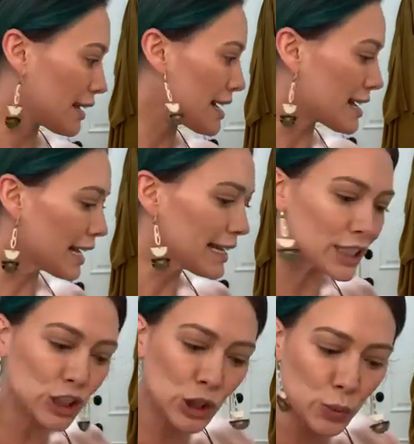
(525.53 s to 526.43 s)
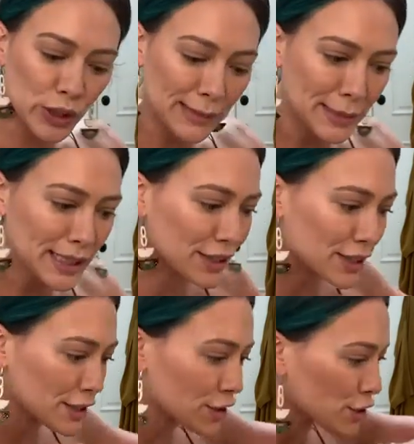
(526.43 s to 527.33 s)
Now, what am I
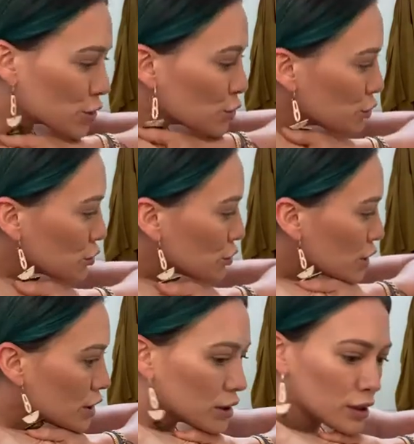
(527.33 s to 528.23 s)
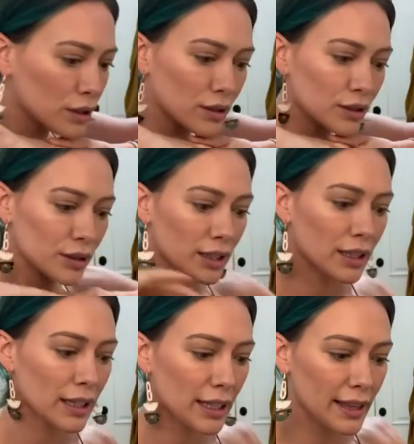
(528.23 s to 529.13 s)
gonna do?
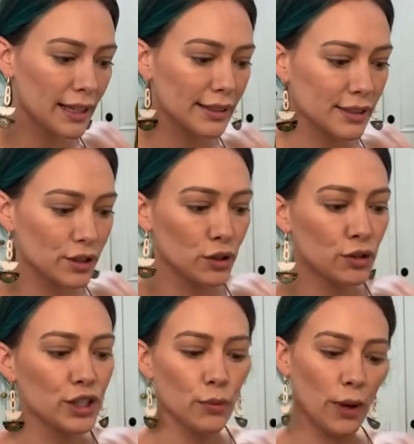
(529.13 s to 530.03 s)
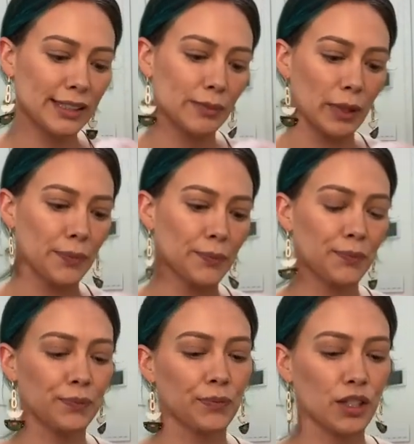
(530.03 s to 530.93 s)
This, Gucci Westman.
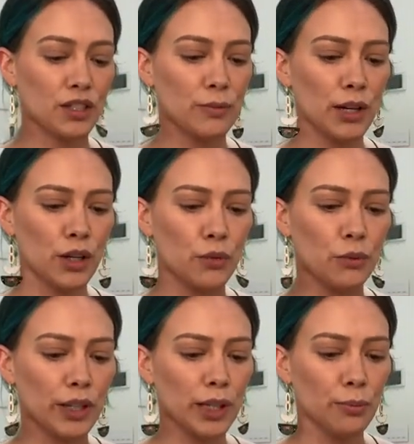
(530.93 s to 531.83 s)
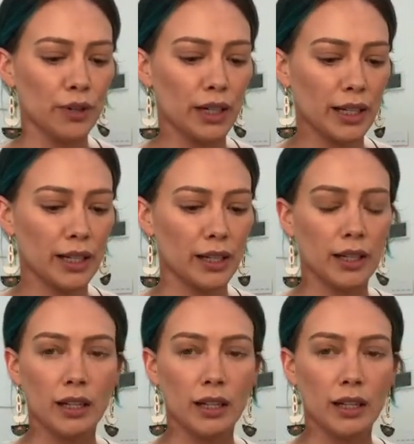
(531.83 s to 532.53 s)
She made a really pretty